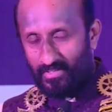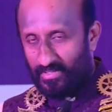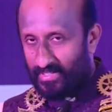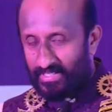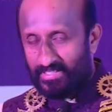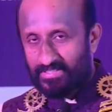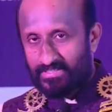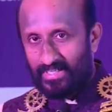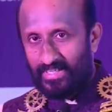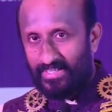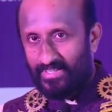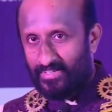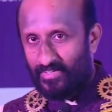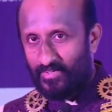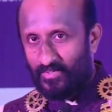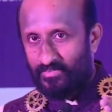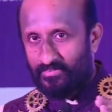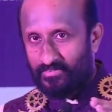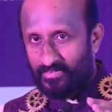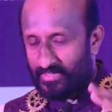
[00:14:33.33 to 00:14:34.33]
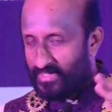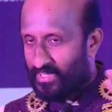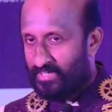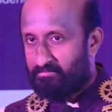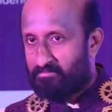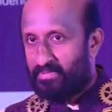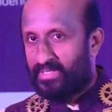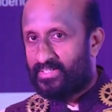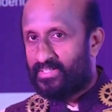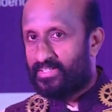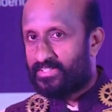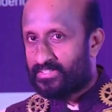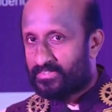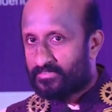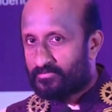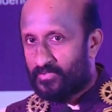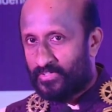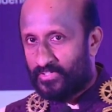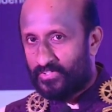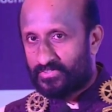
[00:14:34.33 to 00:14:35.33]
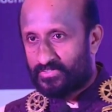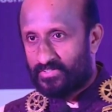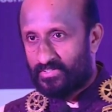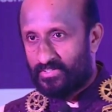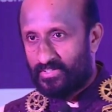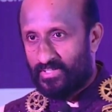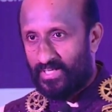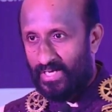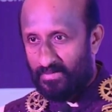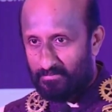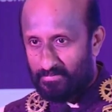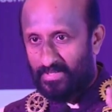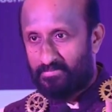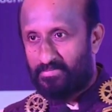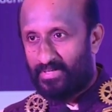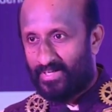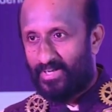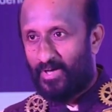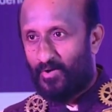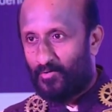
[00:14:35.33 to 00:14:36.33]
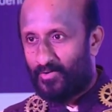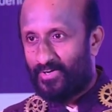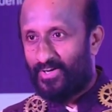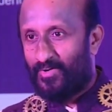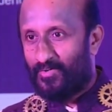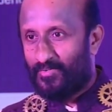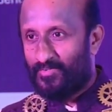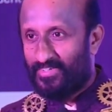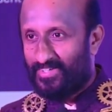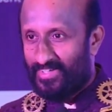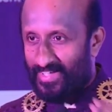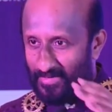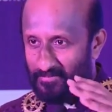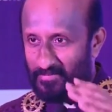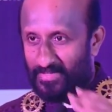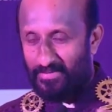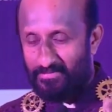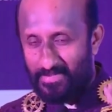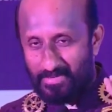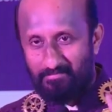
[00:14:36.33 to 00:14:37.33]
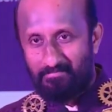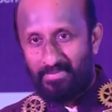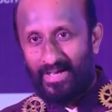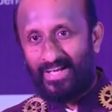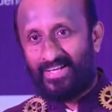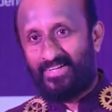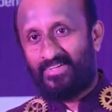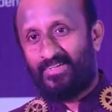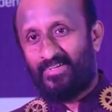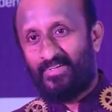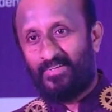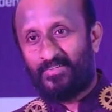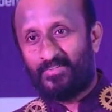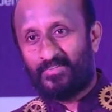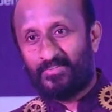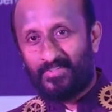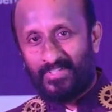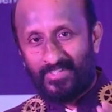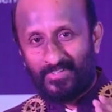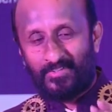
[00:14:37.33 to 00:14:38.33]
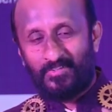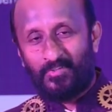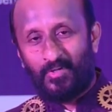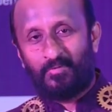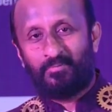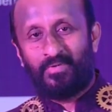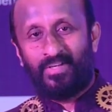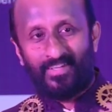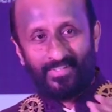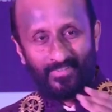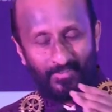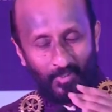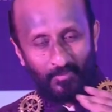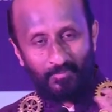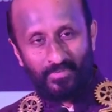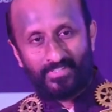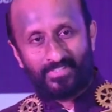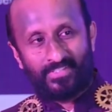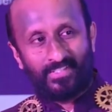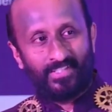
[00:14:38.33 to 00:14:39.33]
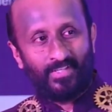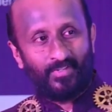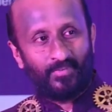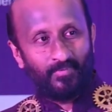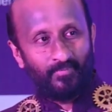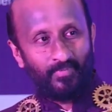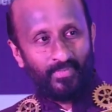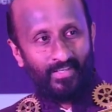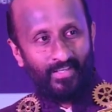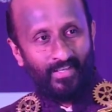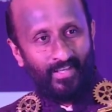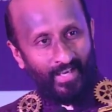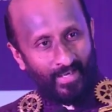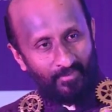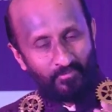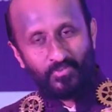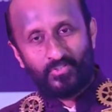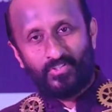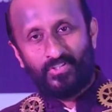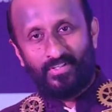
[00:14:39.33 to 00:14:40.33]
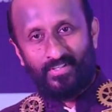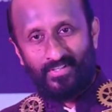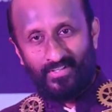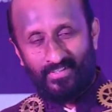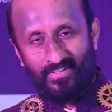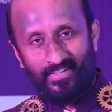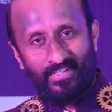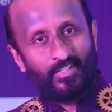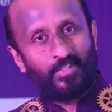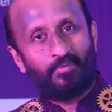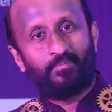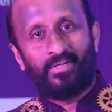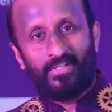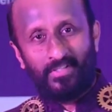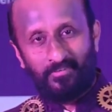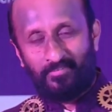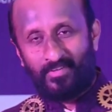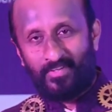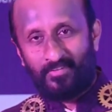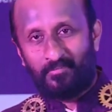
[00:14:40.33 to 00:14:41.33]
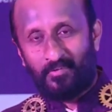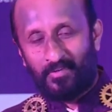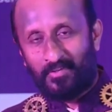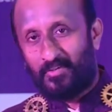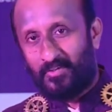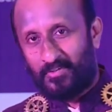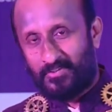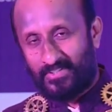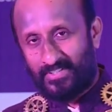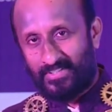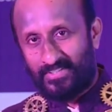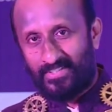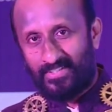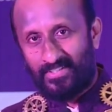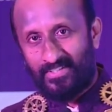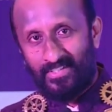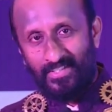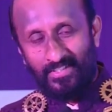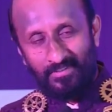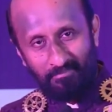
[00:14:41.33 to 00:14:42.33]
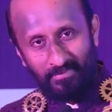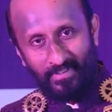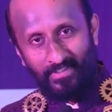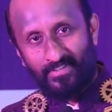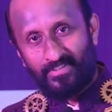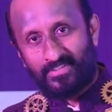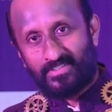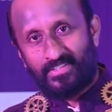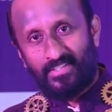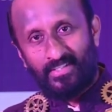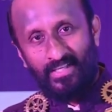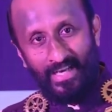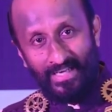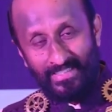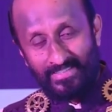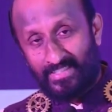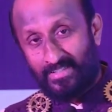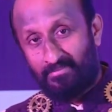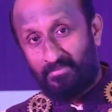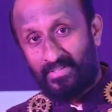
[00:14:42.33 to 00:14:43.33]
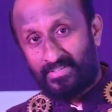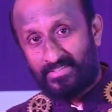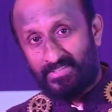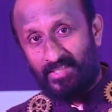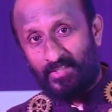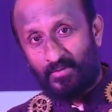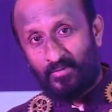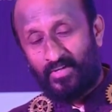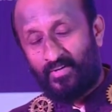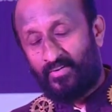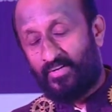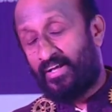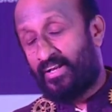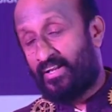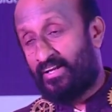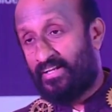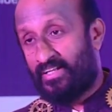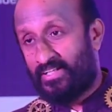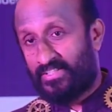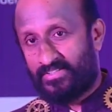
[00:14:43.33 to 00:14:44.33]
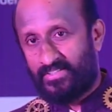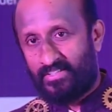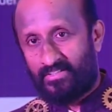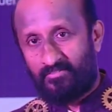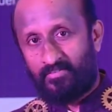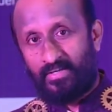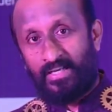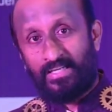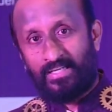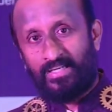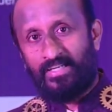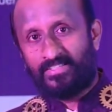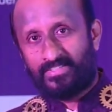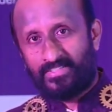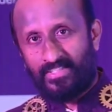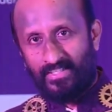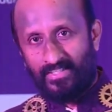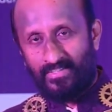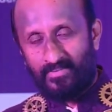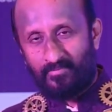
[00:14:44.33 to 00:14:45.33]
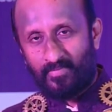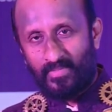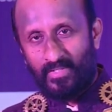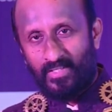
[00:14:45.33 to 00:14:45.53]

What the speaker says: It is like, the drum beat has finished. I'm coming down now. I'm coming back into normalcy now. I'm sure it will be a different world altogether, because as Kamal Sangvi, our RI director, rightly said,